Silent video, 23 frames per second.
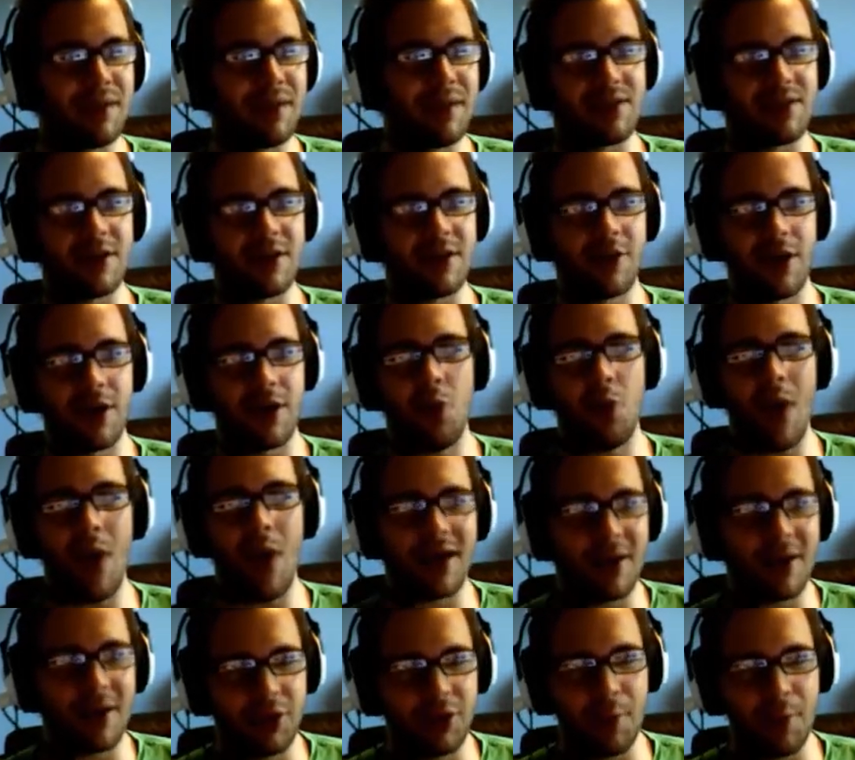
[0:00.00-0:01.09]
Jericho, and
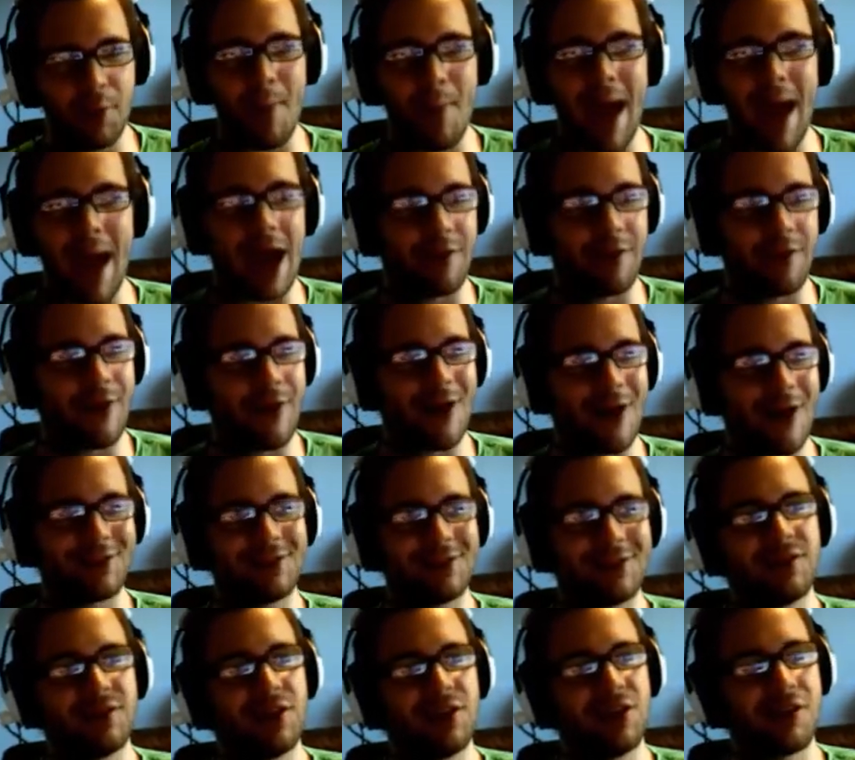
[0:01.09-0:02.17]
welcome to Mad Father. This
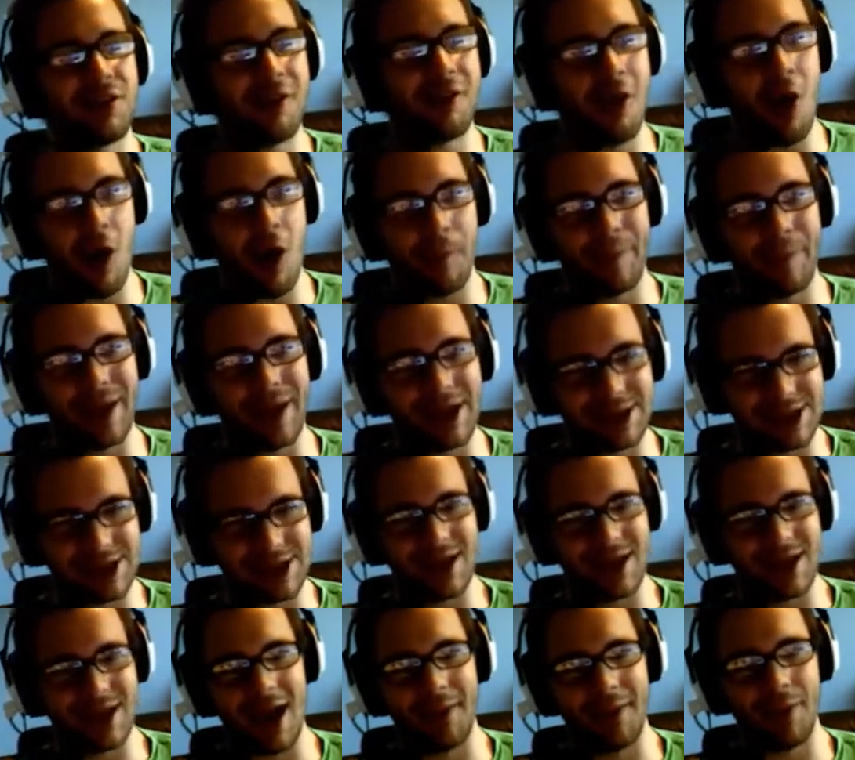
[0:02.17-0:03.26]
is another
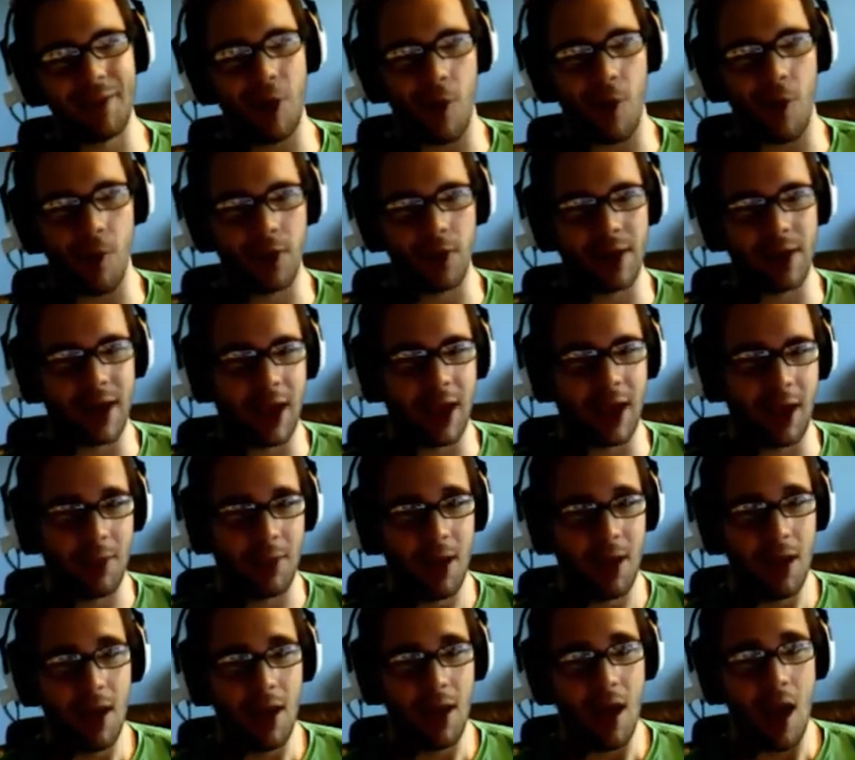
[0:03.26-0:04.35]
RPG-type horror game.
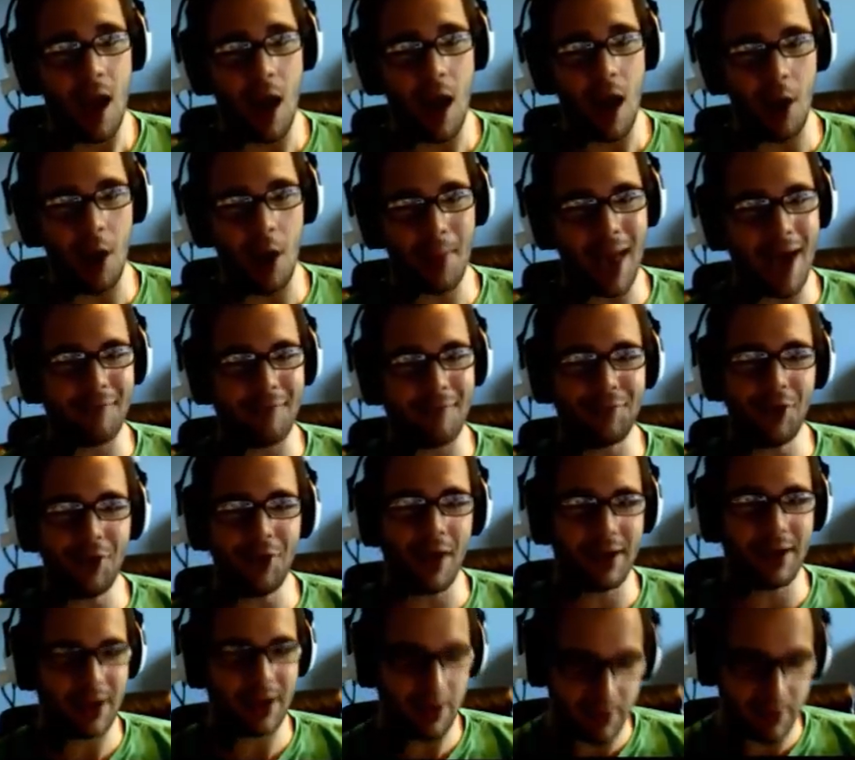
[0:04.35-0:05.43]
Um, I have no
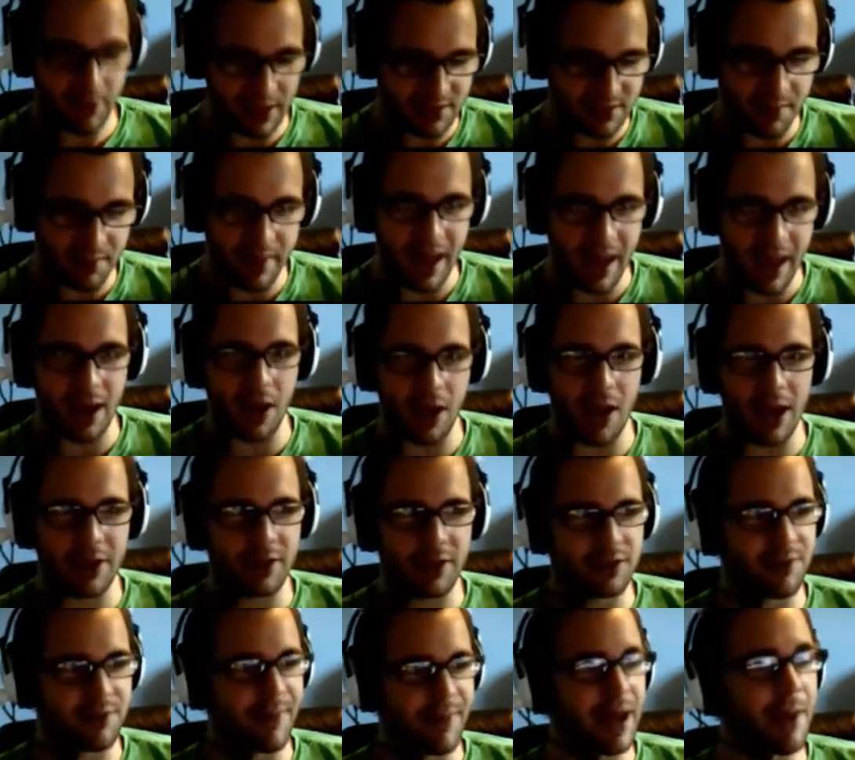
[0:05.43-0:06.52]
idea what it's about. All I
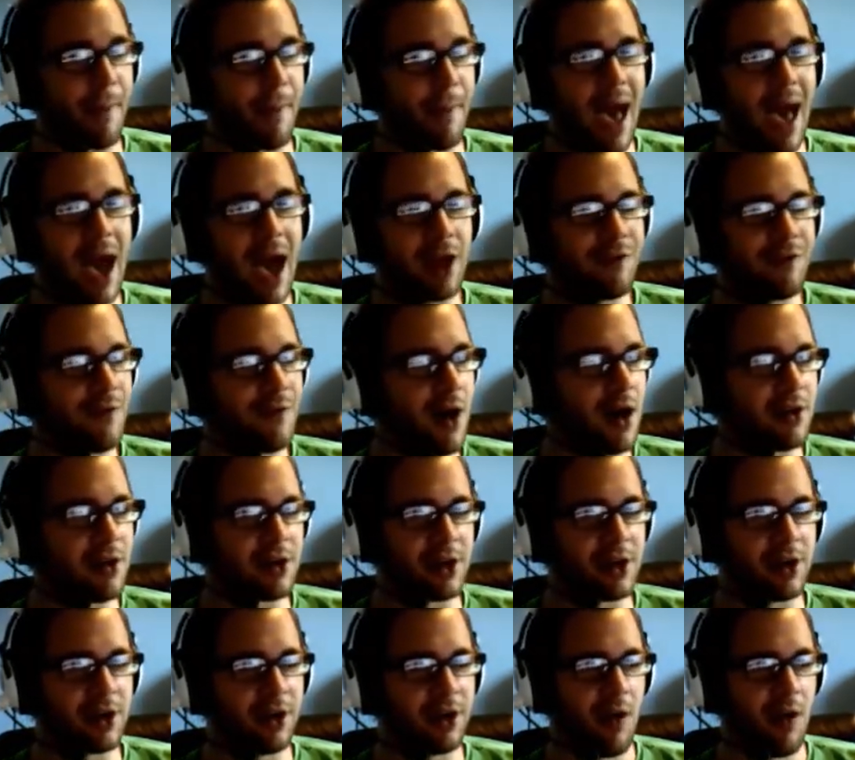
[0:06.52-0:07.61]
know it's about a mad
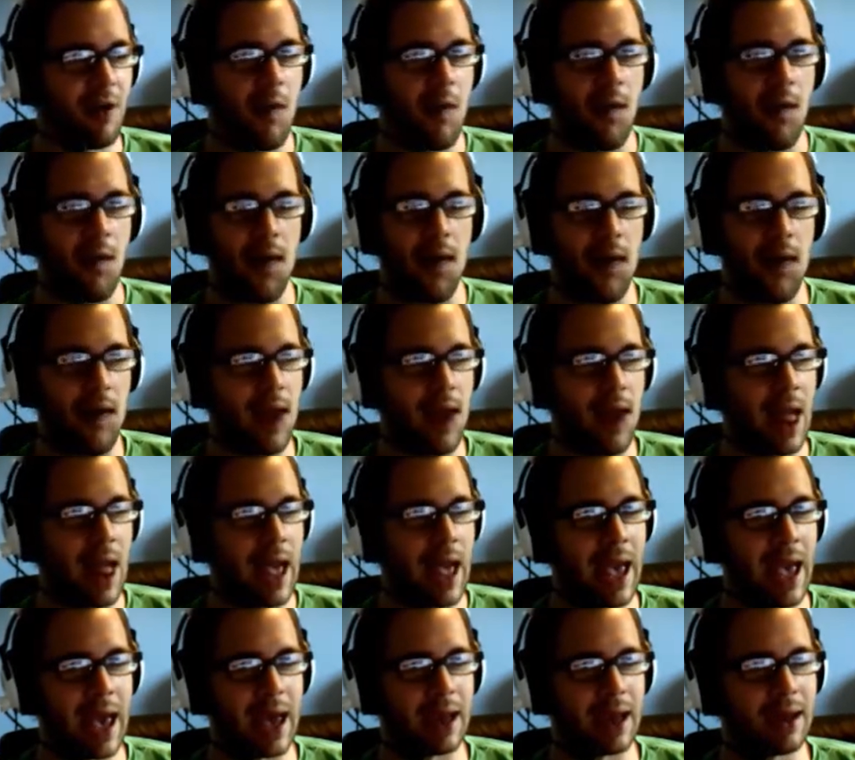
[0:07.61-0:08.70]
father.
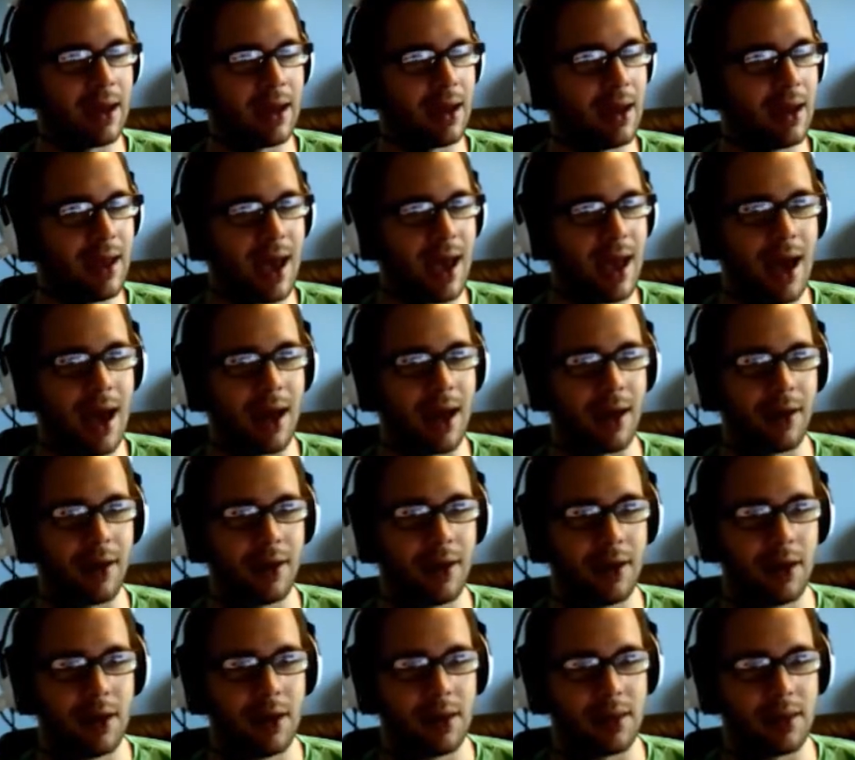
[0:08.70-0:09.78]
And, uh, yeah.
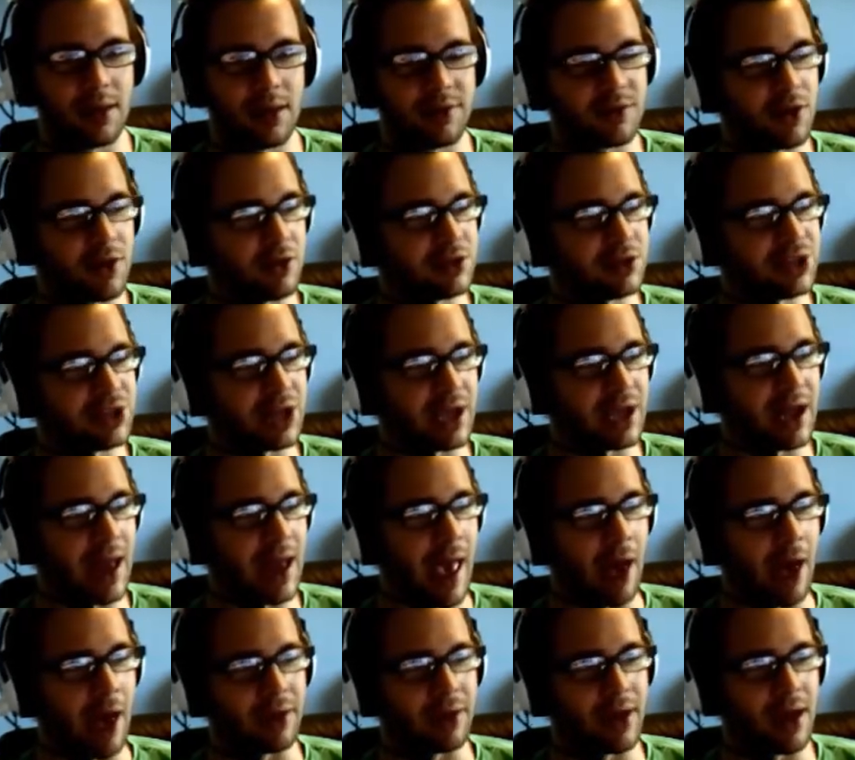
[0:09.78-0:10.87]
Let's go check it
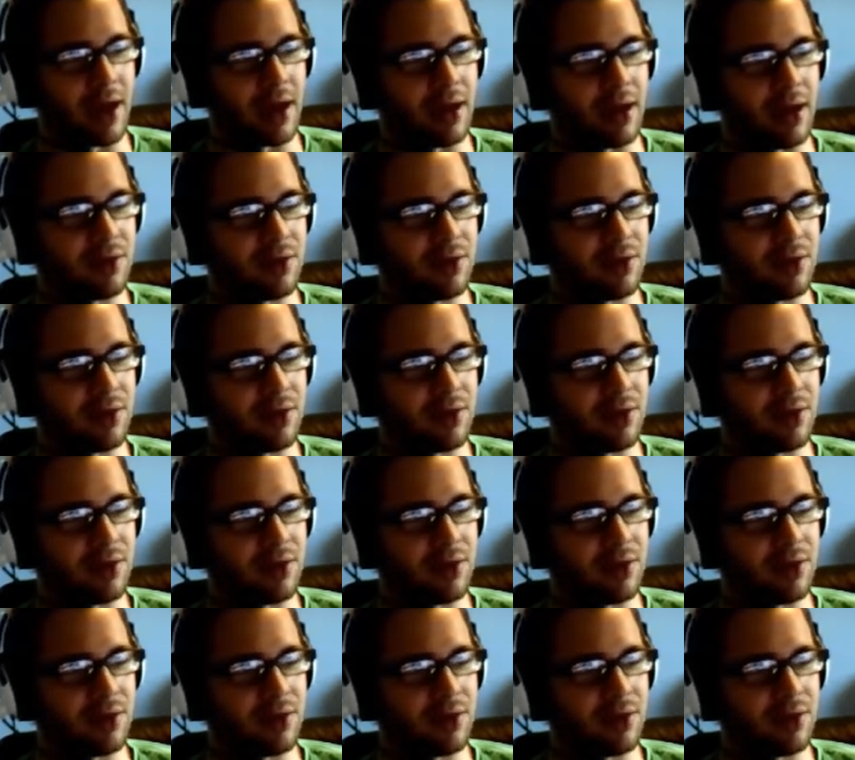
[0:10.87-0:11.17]
out, guys.